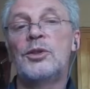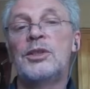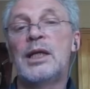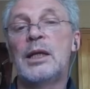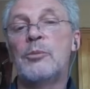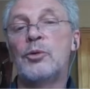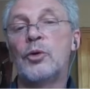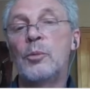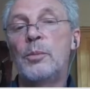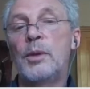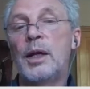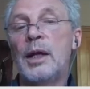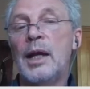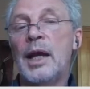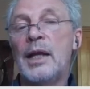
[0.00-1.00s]
same
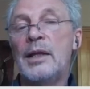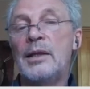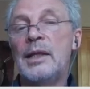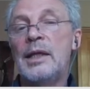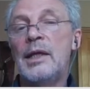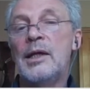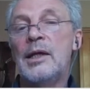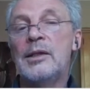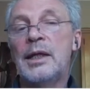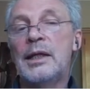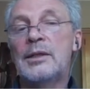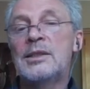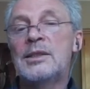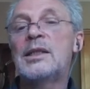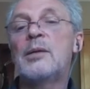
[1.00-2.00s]
group, and they
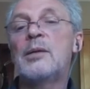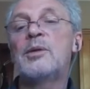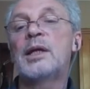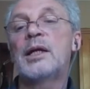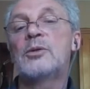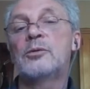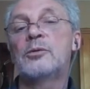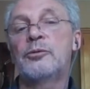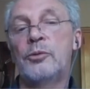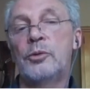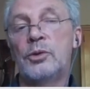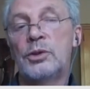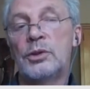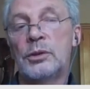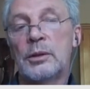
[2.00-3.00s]
attack the same kind of
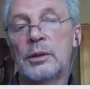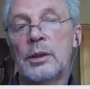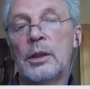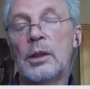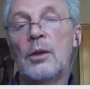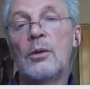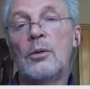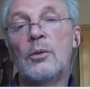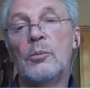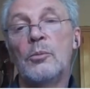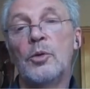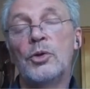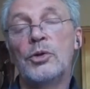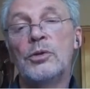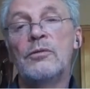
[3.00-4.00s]
fruits, or
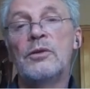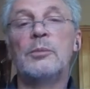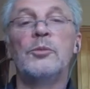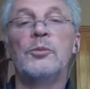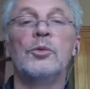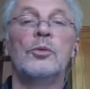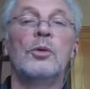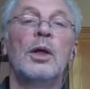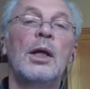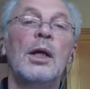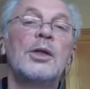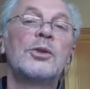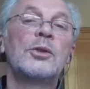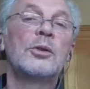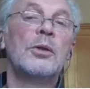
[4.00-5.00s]
most of them do.
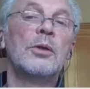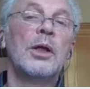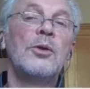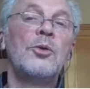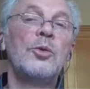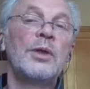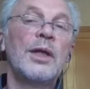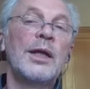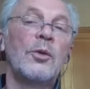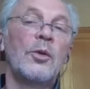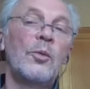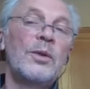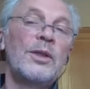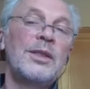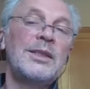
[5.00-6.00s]
So you can
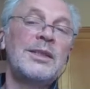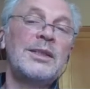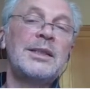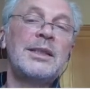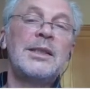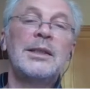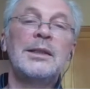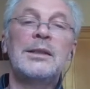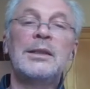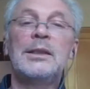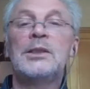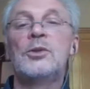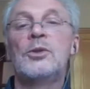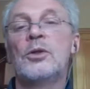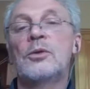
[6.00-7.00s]
already see that
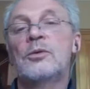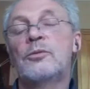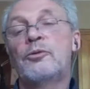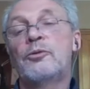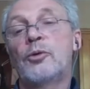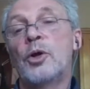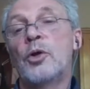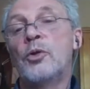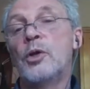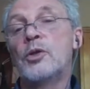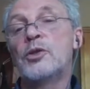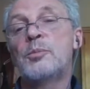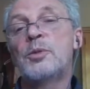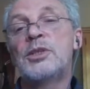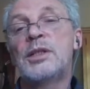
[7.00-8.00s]
it's not, for a
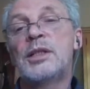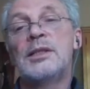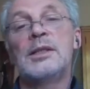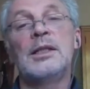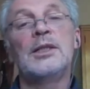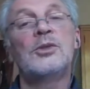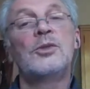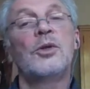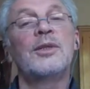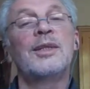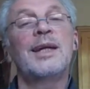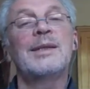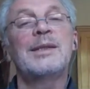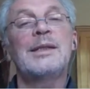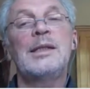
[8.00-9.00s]
non-specialist, it's not
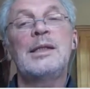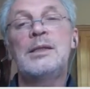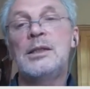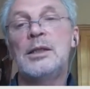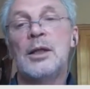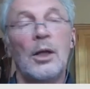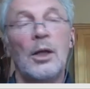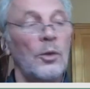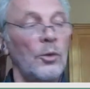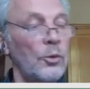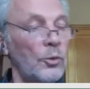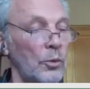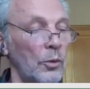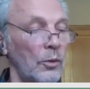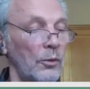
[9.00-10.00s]
that easy
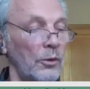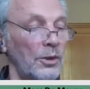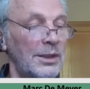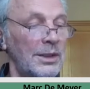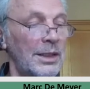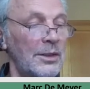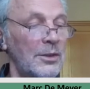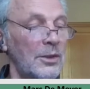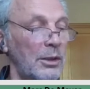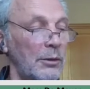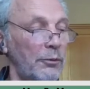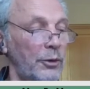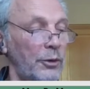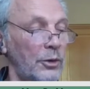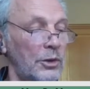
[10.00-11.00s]
to see the
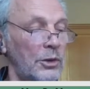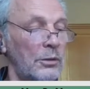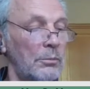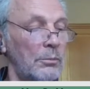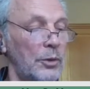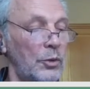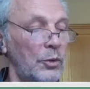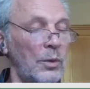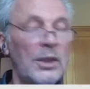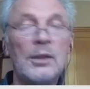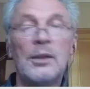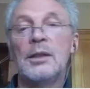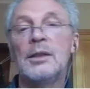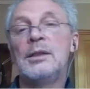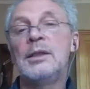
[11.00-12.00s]
differences
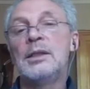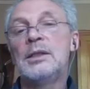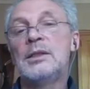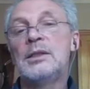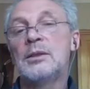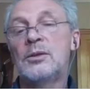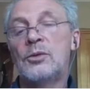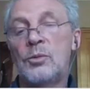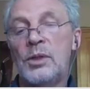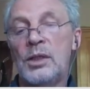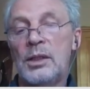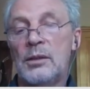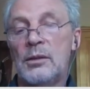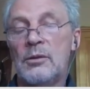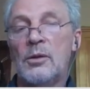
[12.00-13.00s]
between these
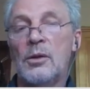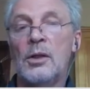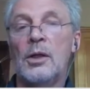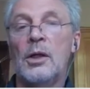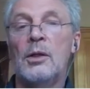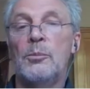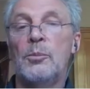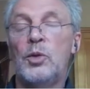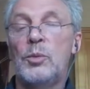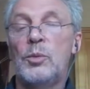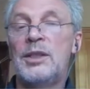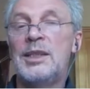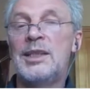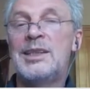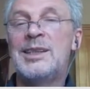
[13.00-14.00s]

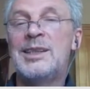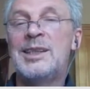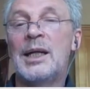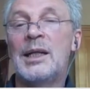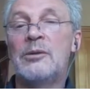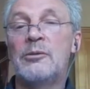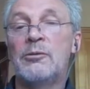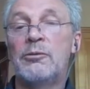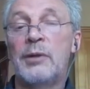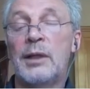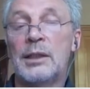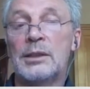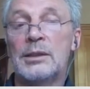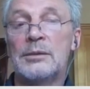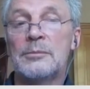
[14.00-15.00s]
9
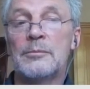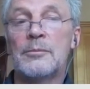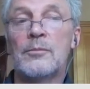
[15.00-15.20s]
flies.